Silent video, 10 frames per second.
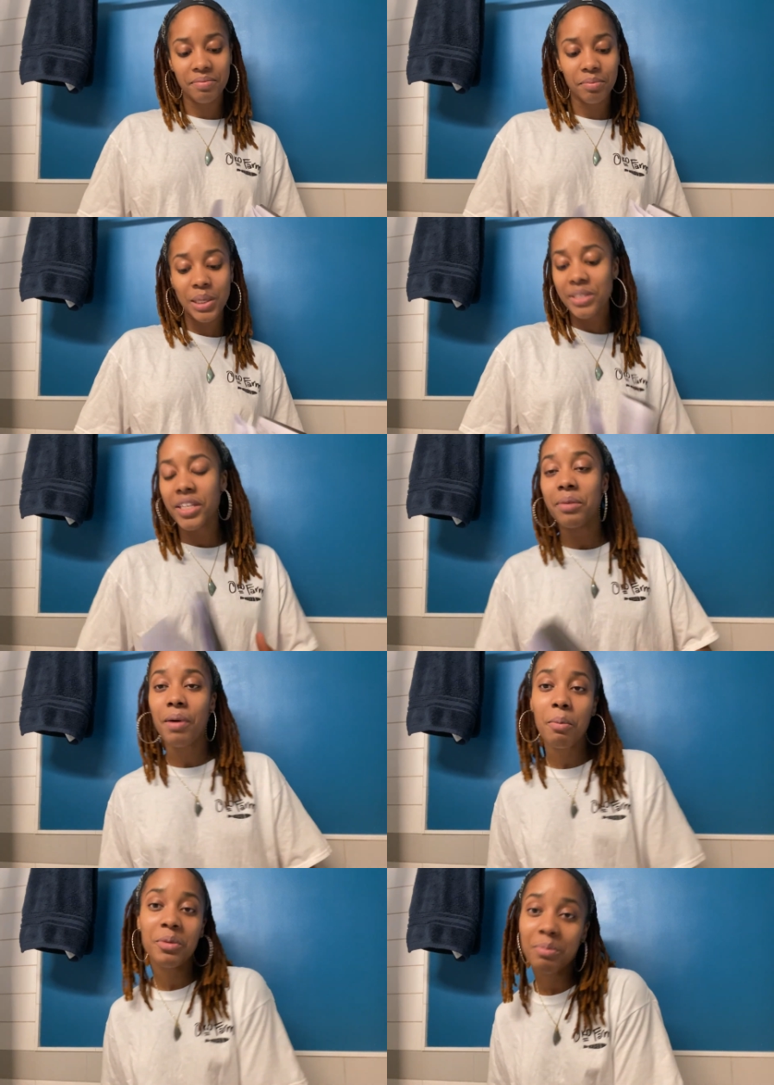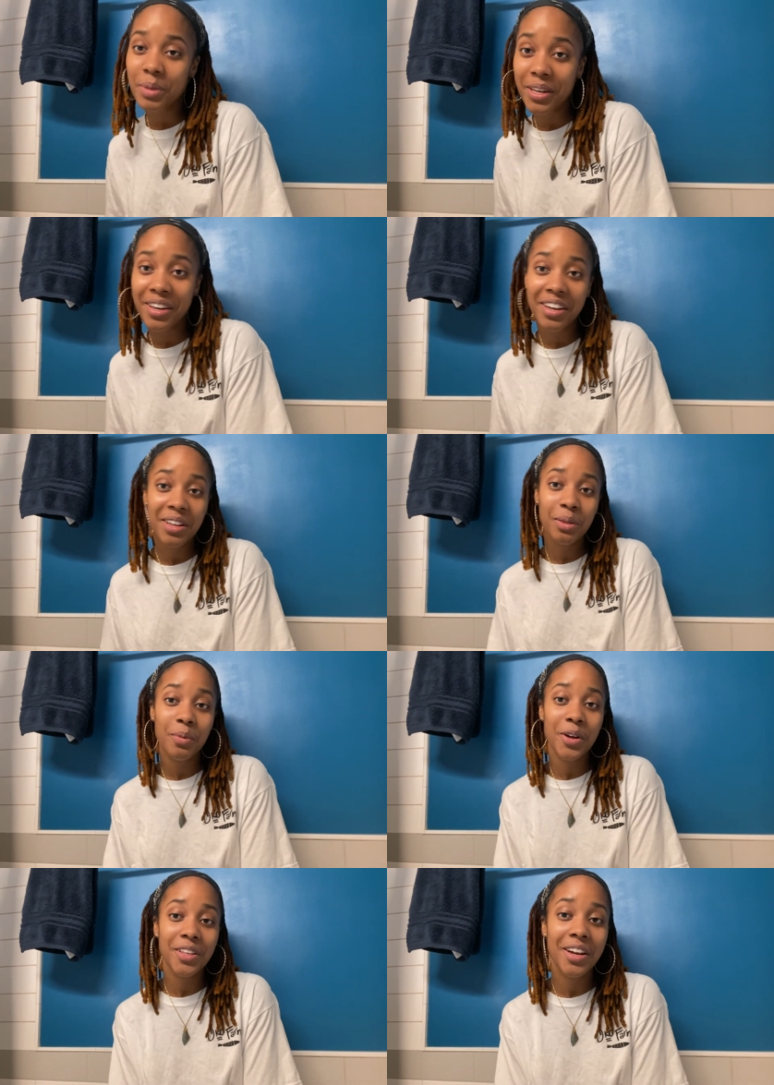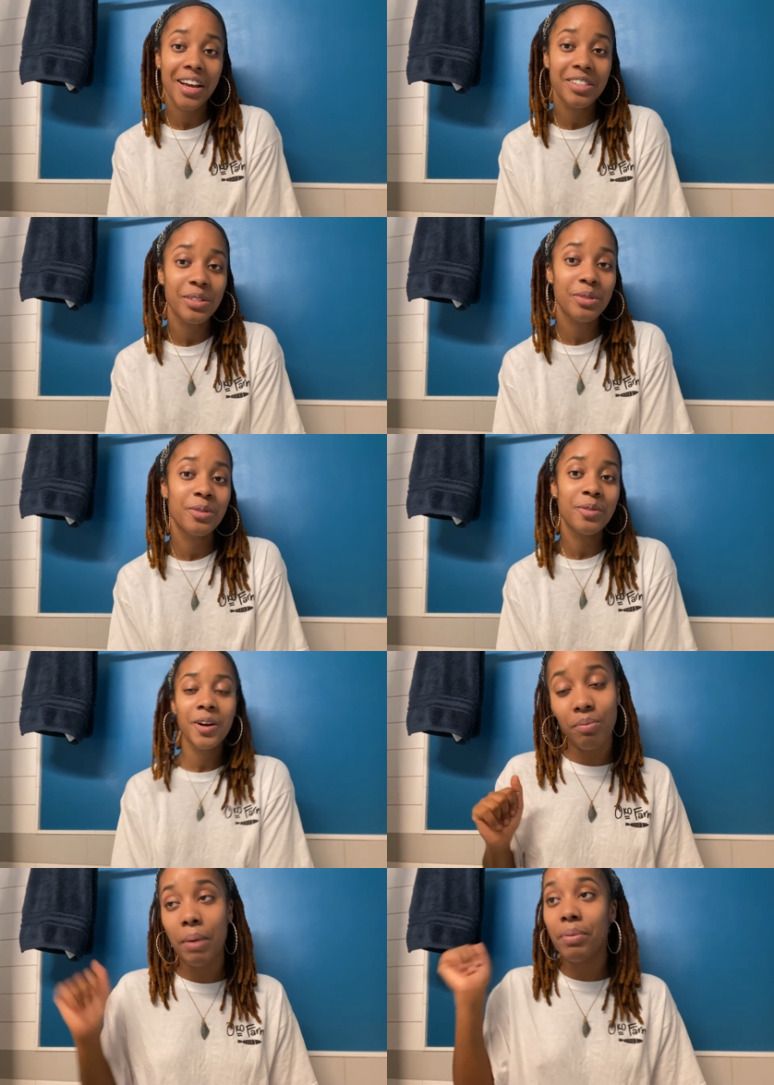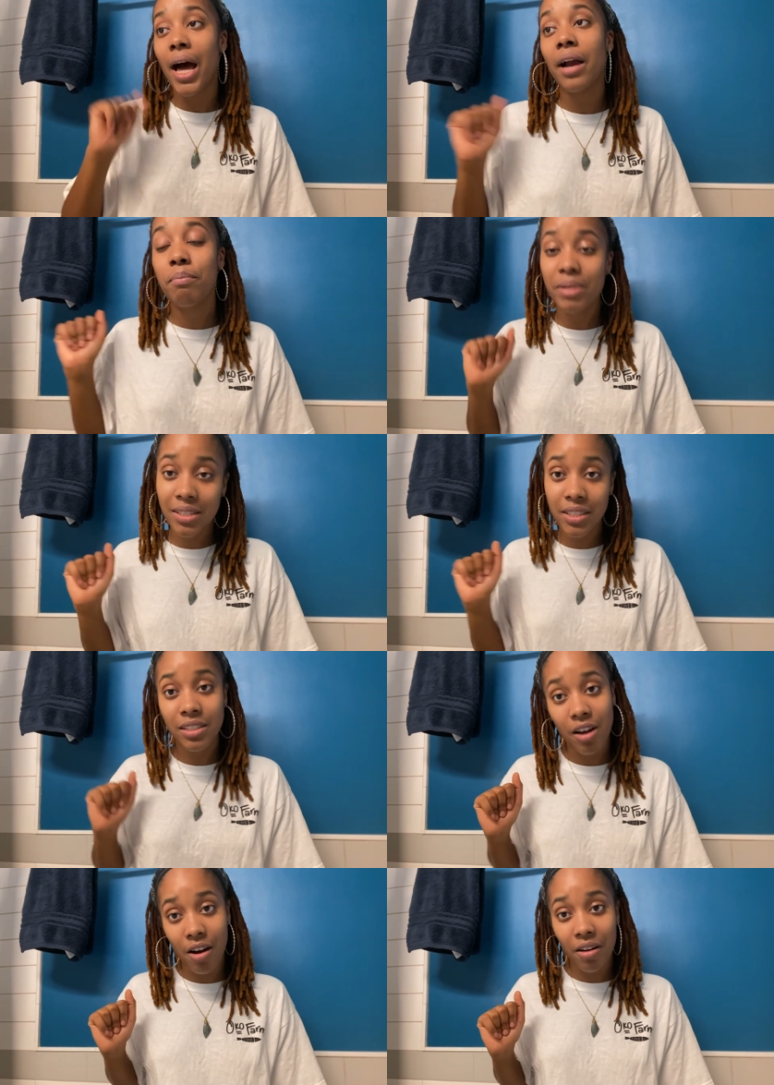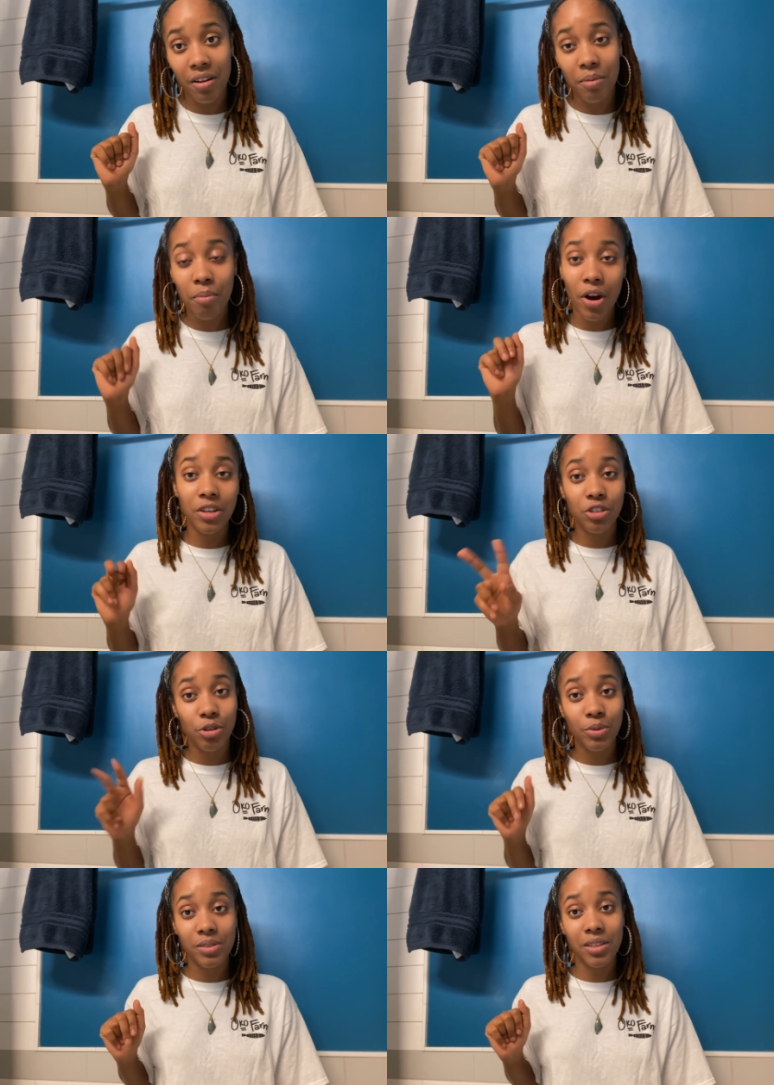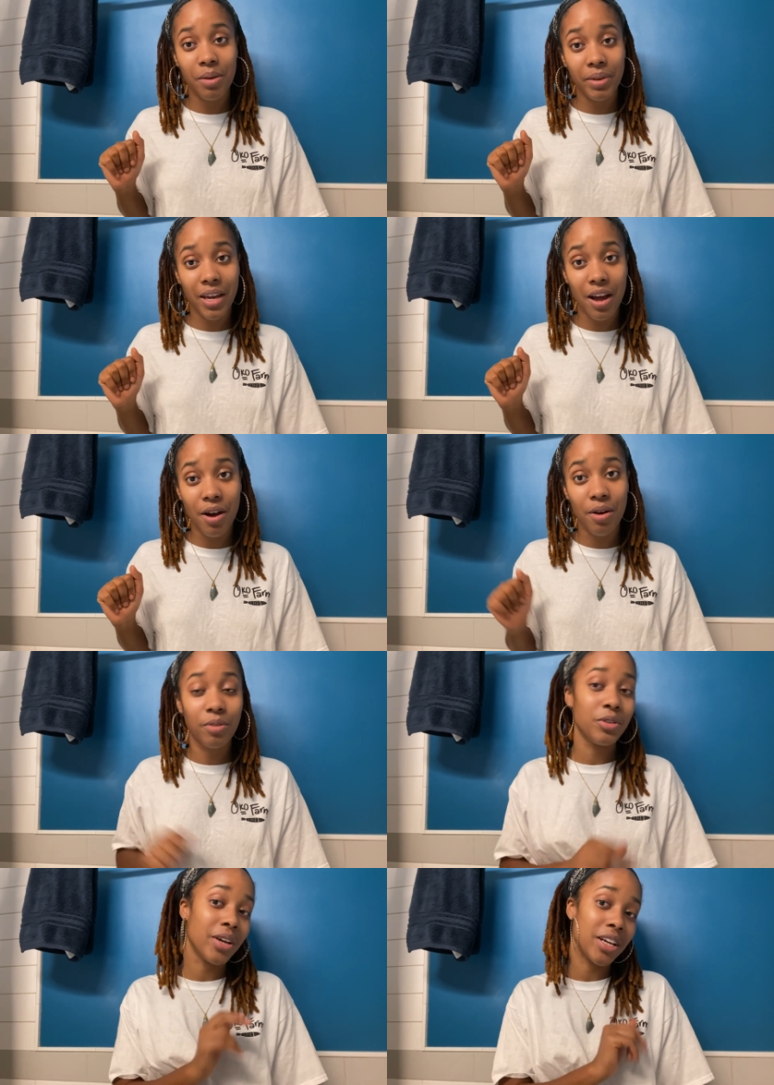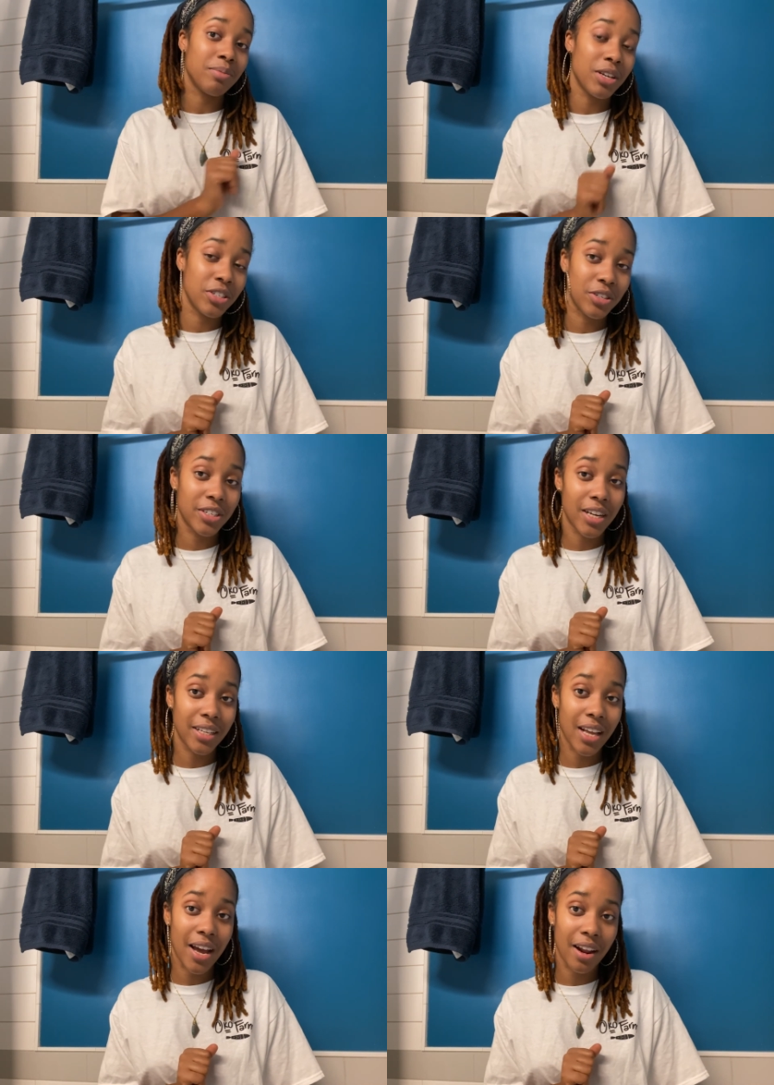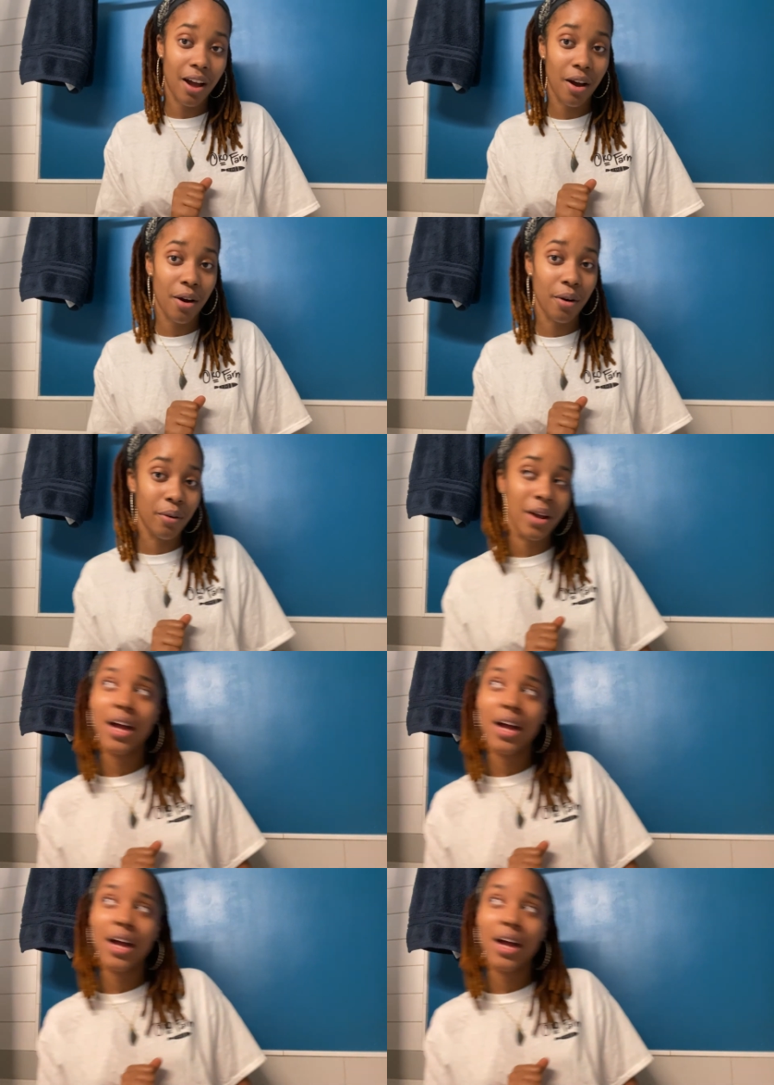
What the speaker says: Please keep up with me and the work that I do. My Black Business Haul Part 2 is coming out. You guys make sure to check that out.